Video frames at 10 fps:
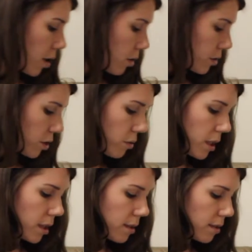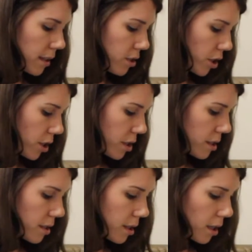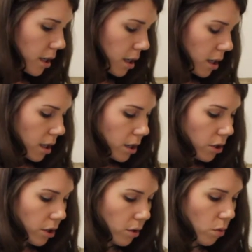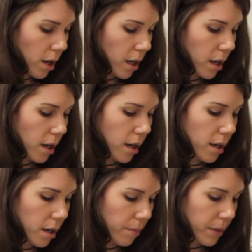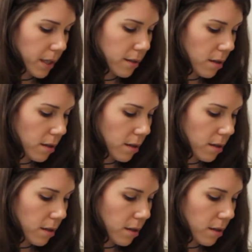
Also you need the scissors. You're going to want to cut a piece